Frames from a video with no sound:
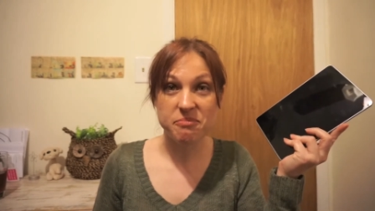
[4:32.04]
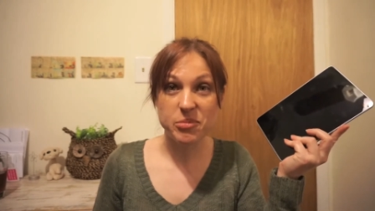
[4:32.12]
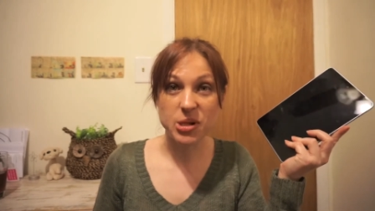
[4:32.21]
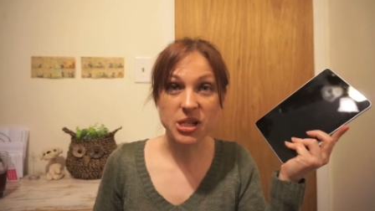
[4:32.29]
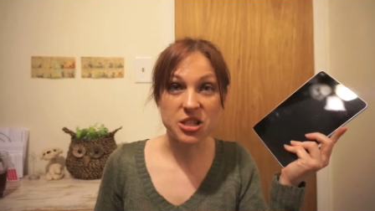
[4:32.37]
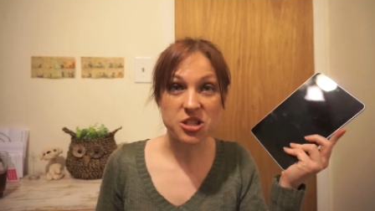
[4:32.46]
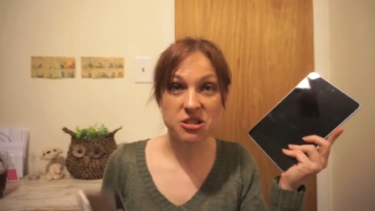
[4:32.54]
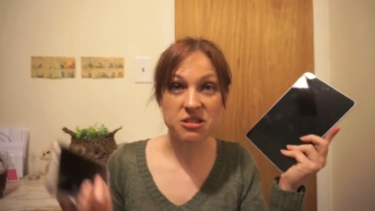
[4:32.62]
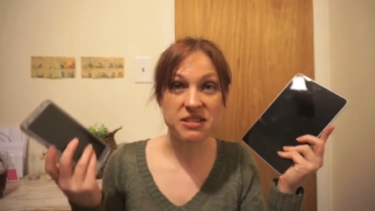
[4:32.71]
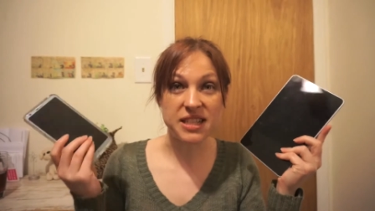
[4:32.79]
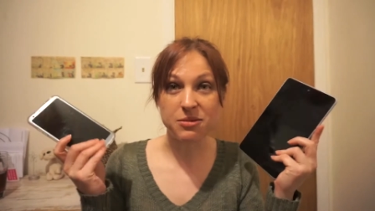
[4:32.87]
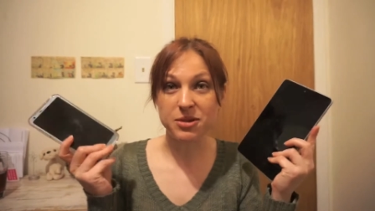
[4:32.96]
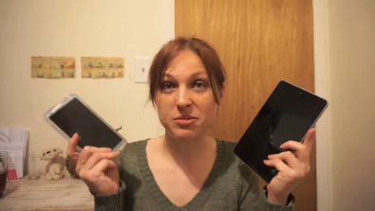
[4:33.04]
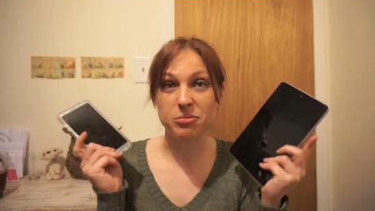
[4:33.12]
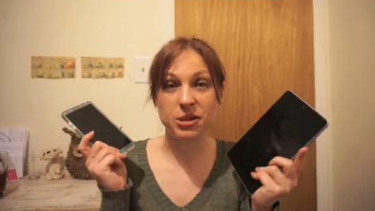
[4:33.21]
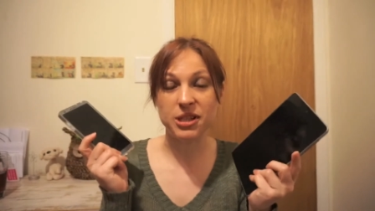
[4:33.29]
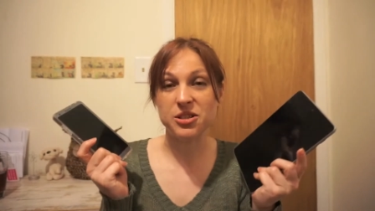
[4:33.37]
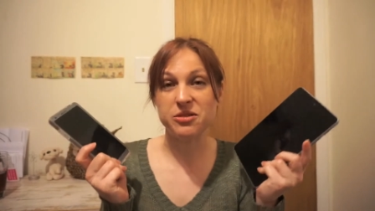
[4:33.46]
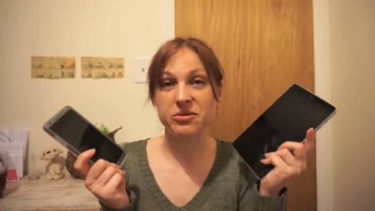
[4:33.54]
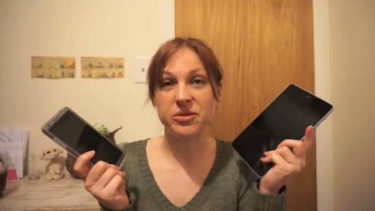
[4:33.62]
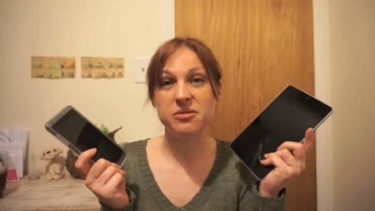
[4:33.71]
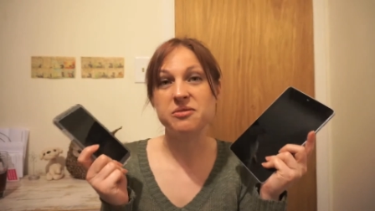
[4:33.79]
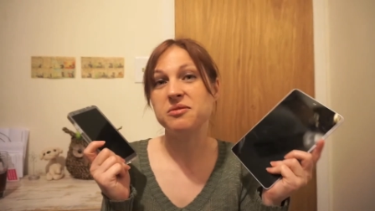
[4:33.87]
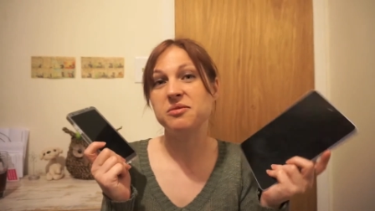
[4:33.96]
pull out your tablet, pull out your
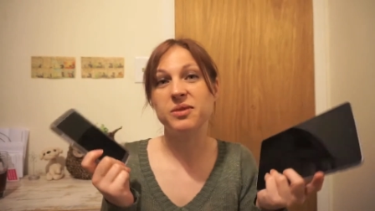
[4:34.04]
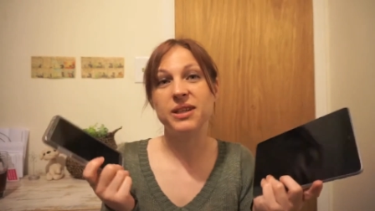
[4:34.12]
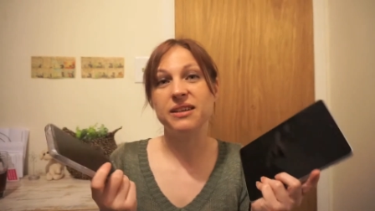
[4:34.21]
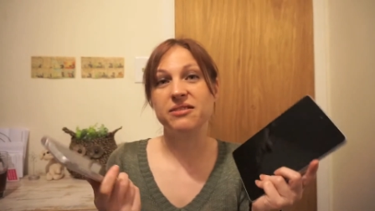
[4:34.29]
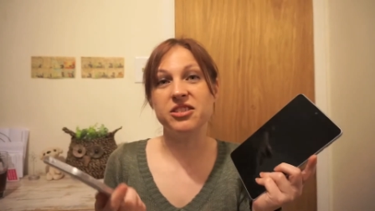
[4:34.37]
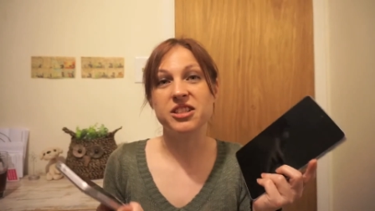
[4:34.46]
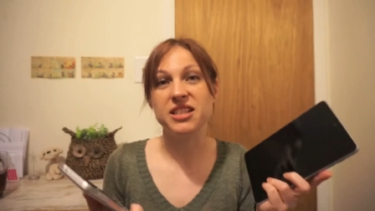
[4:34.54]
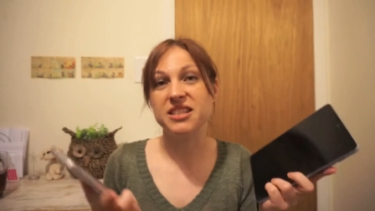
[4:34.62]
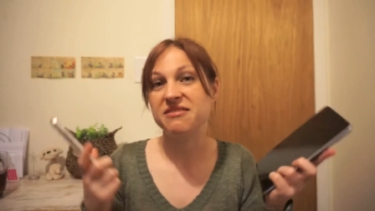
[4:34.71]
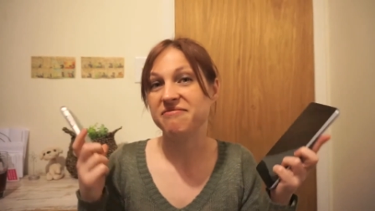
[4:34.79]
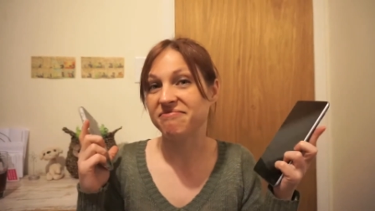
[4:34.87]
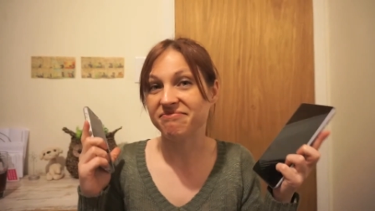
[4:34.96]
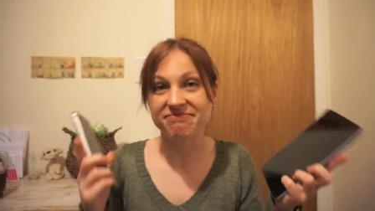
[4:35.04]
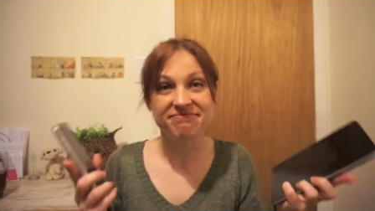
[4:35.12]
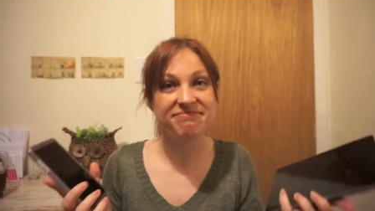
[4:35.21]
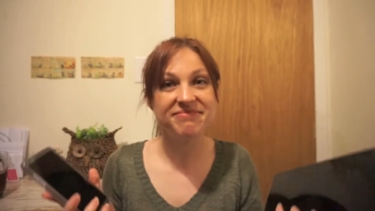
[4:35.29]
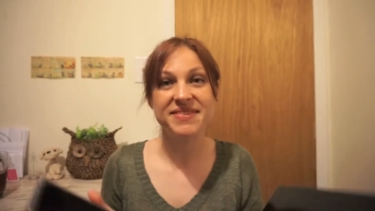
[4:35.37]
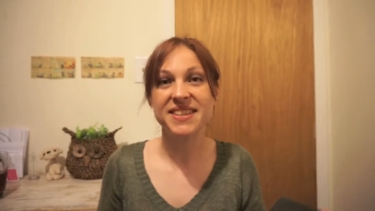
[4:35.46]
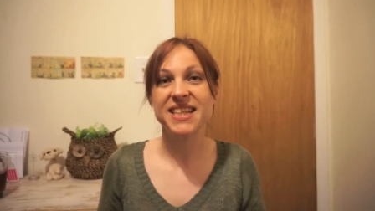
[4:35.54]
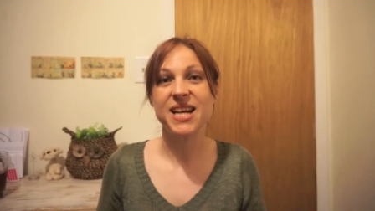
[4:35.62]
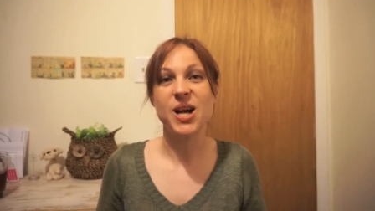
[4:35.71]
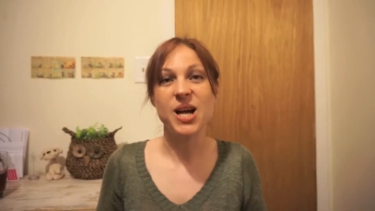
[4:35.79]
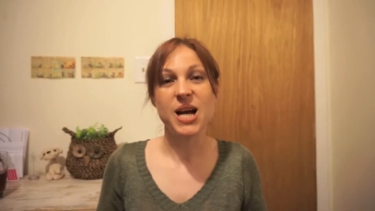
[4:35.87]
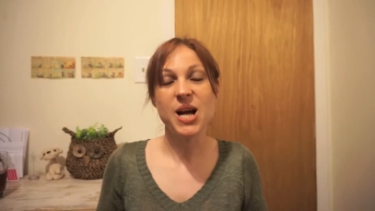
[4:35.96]
phone, whatever, and
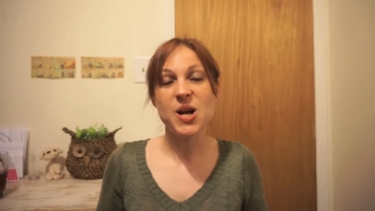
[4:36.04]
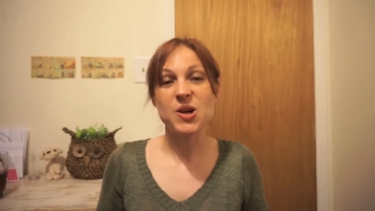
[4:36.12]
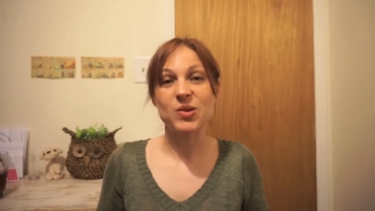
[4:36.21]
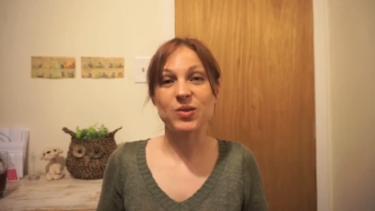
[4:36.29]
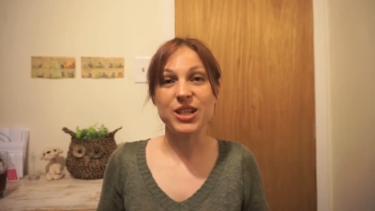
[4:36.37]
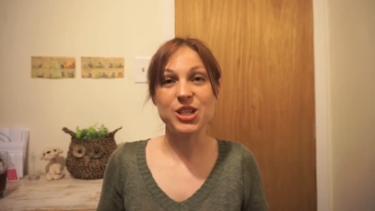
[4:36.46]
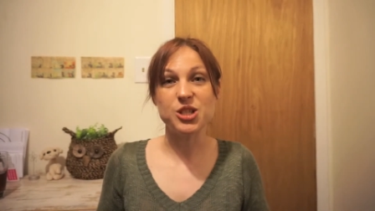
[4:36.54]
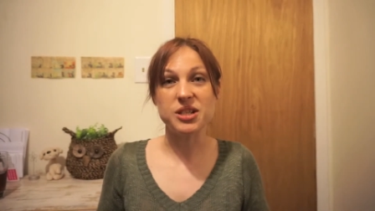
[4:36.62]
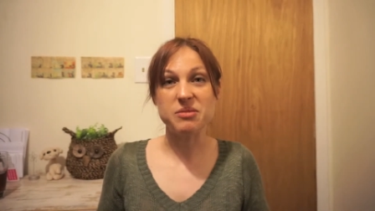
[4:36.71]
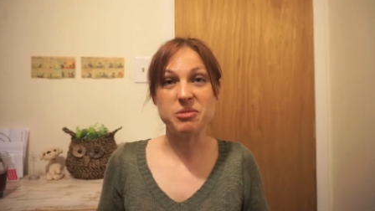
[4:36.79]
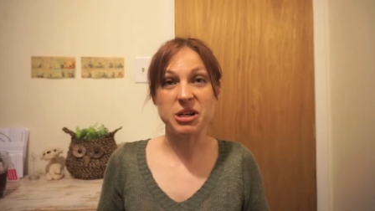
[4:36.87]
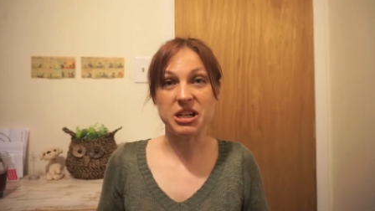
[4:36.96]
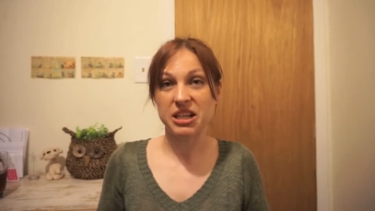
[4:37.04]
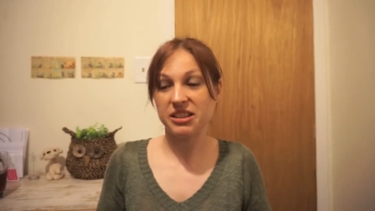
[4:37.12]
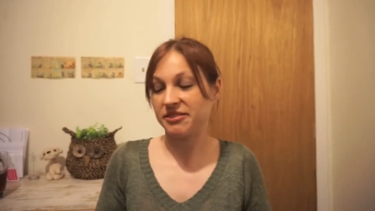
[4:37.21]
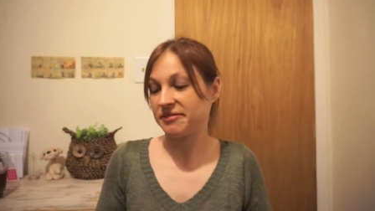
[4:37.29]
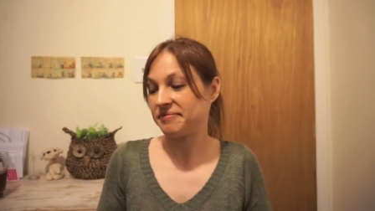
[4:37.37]
read your ebook.